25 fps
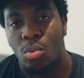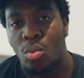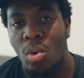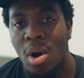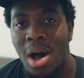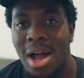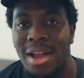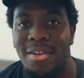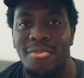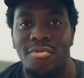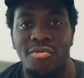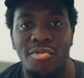
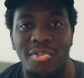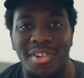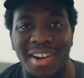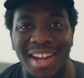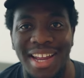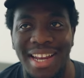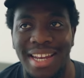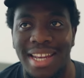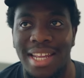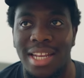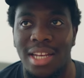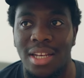What I
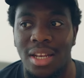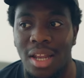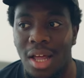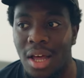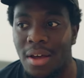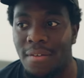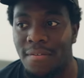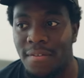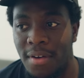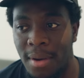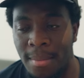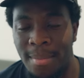really
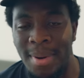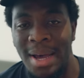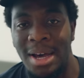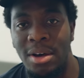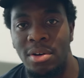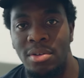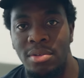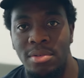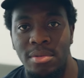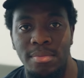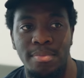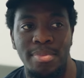love
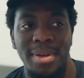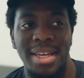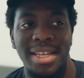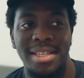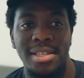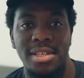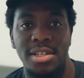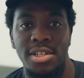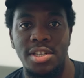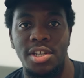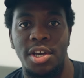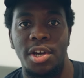about
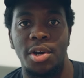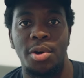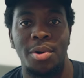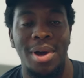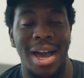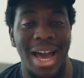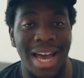Peter Do